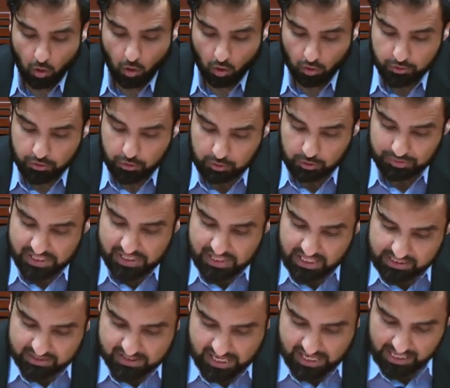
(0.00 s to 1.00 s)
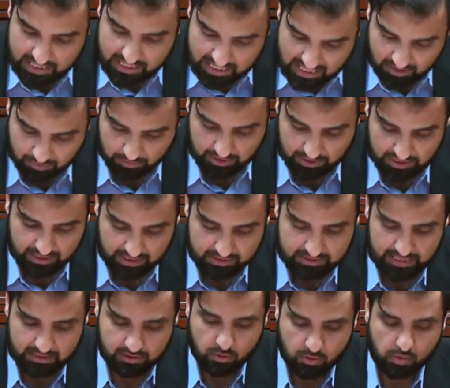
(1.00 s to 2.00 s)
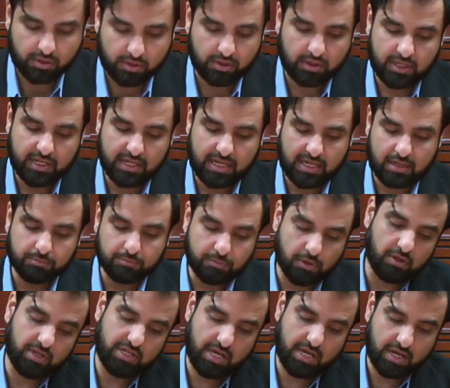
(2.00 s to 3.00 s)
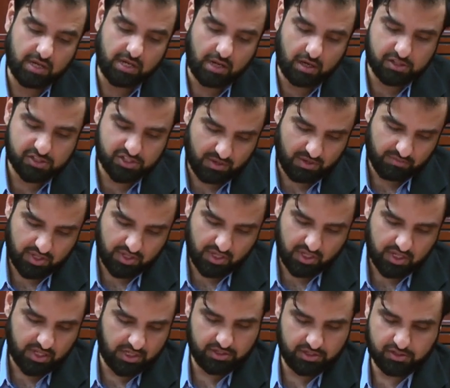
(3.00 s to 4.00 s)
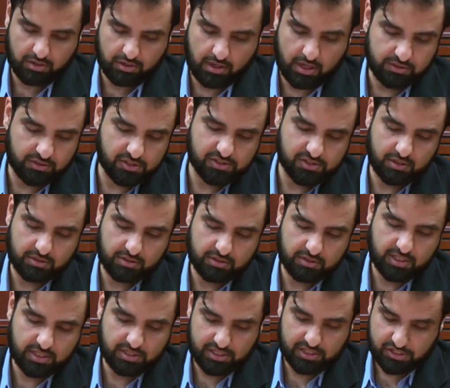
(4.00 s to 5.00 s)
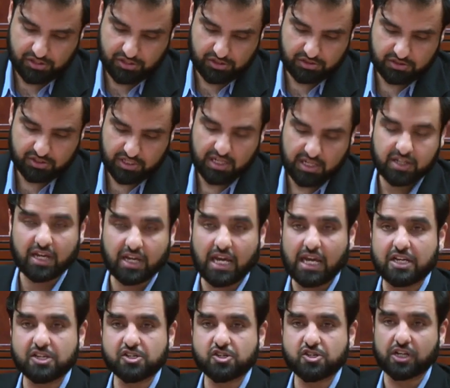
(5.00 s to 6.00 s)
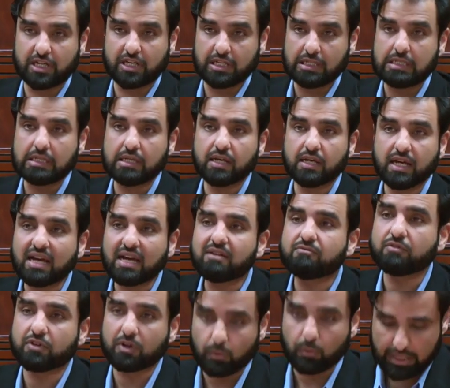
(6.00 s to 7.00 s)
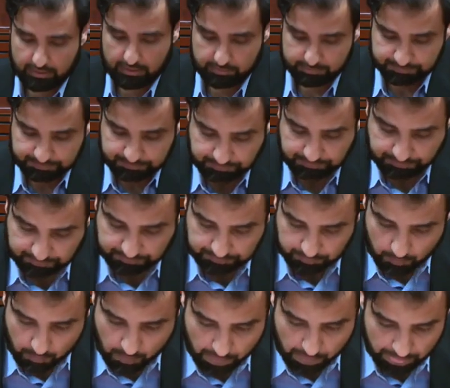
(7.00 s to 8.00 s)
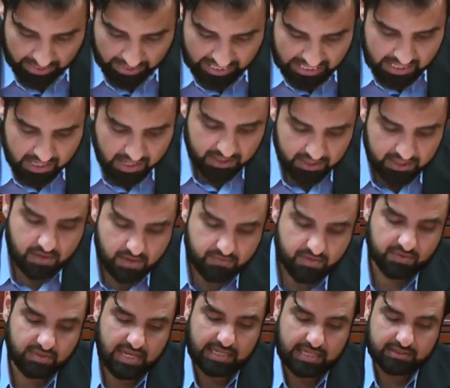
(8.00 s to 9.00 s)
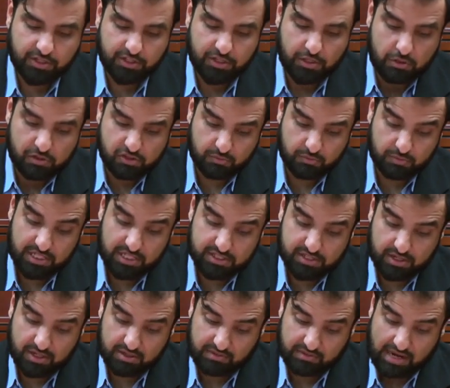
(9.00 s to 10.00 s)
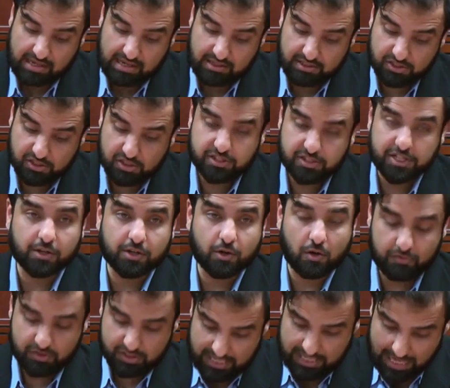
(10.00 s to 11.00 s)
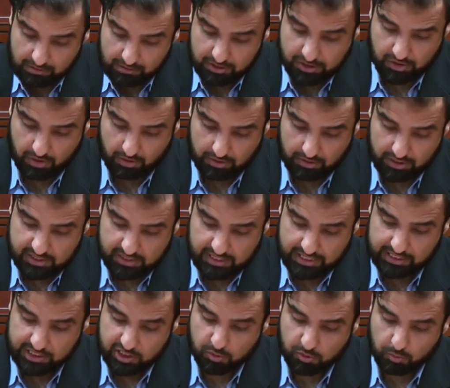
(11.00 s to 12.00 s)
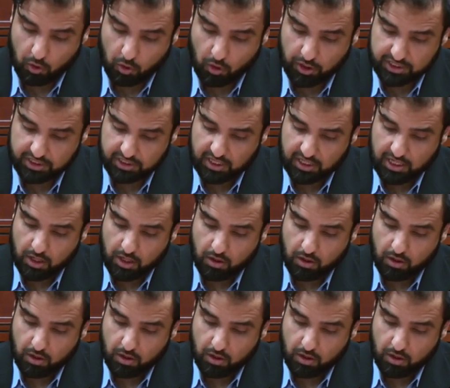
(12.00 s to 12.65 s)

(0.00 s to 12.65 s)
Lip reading: Or could we say equally that quarreling and bullying are something kids under certain conditions engage in everywhere? Given that the use of military violence to take over territories and exploit